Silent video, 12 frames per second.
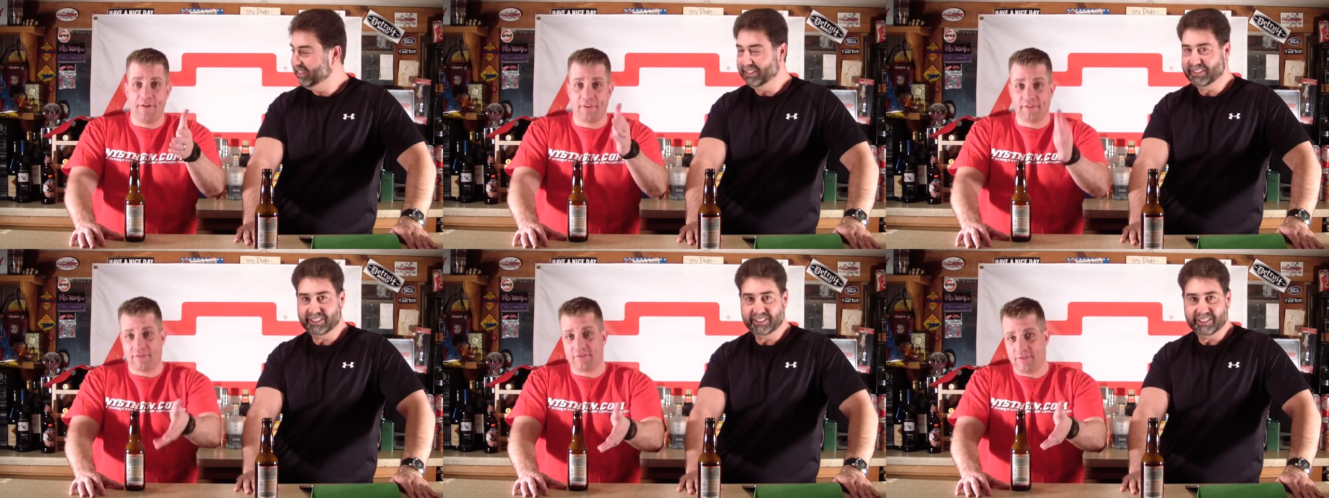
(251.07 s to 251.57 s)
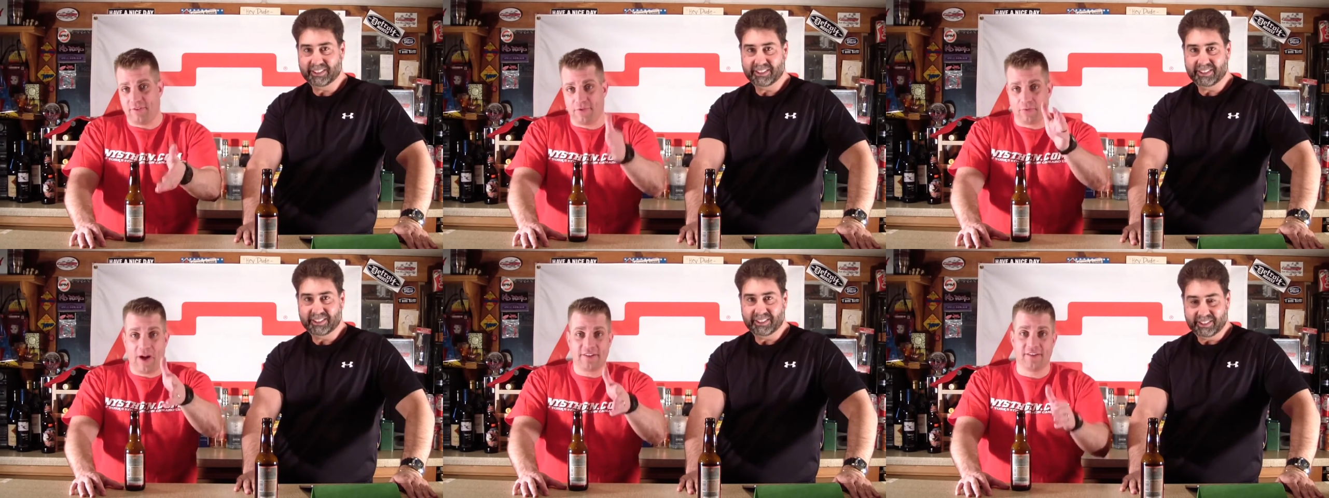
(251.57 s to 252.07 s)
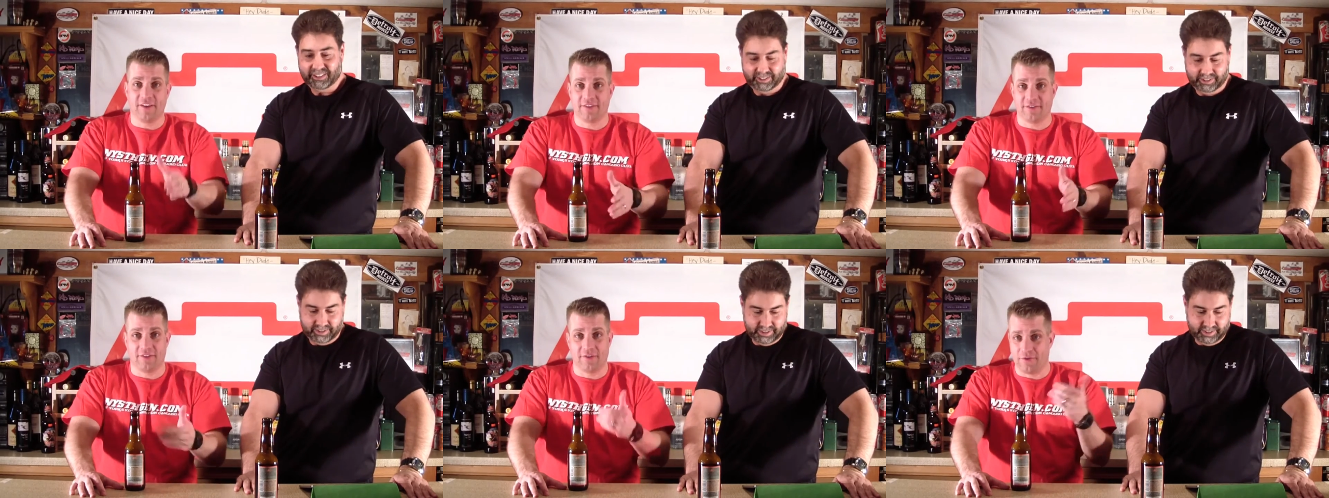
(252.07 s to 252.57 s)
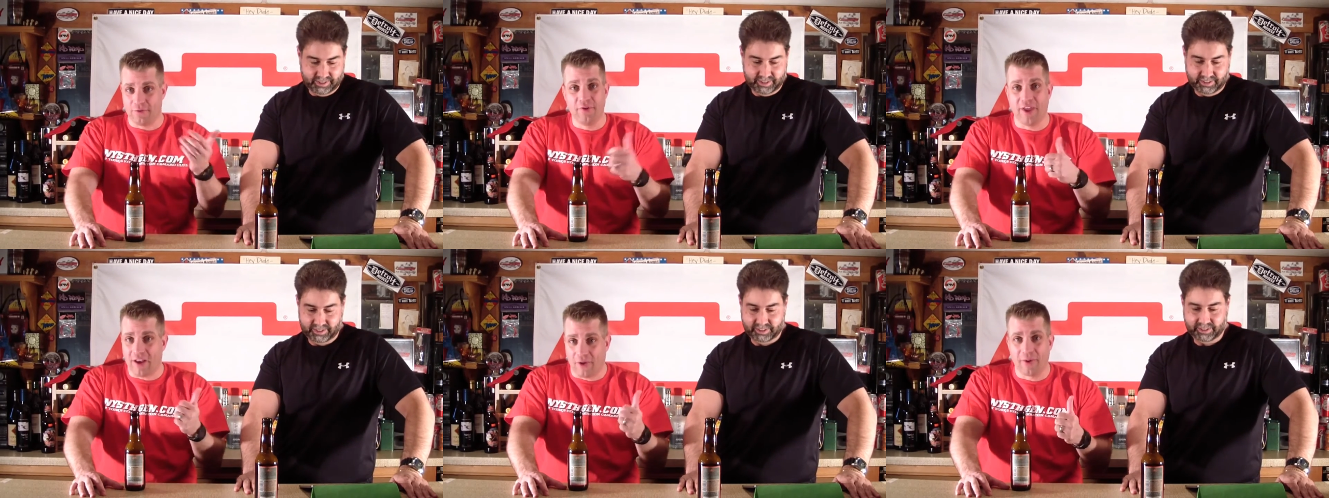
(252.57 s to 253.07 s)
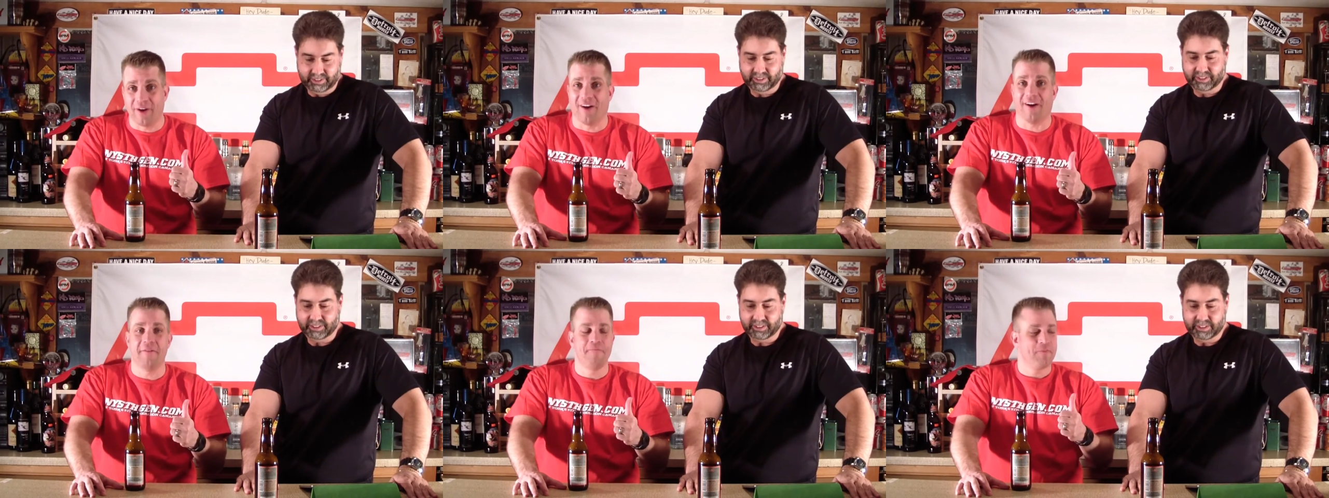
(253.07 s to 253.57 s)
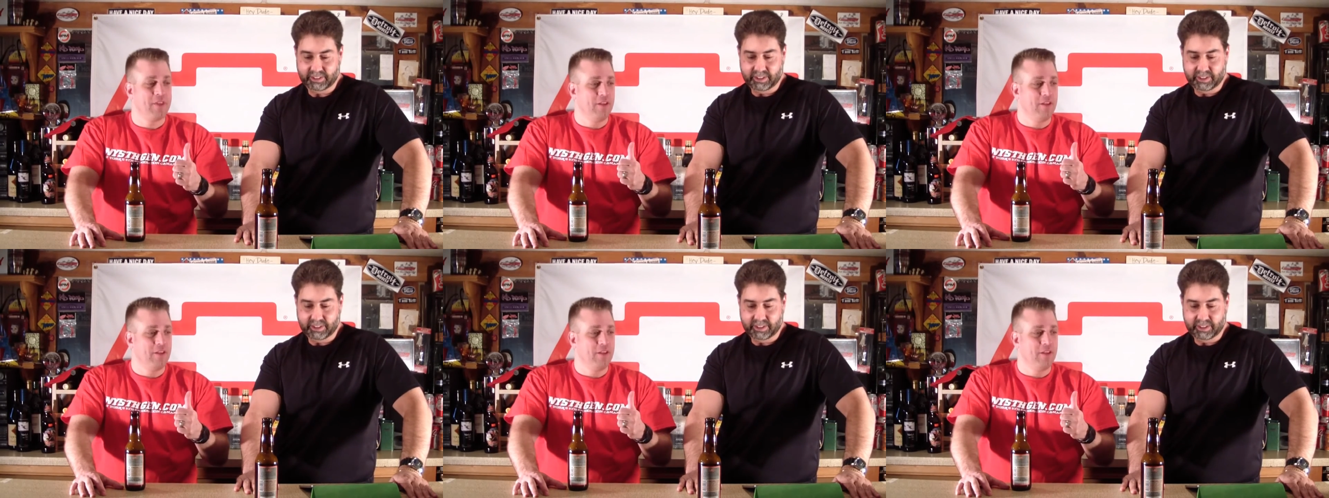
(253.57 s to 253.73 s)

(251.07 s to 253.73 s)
Speaker 1: if this if you're watching this and you don't know who the hell we are,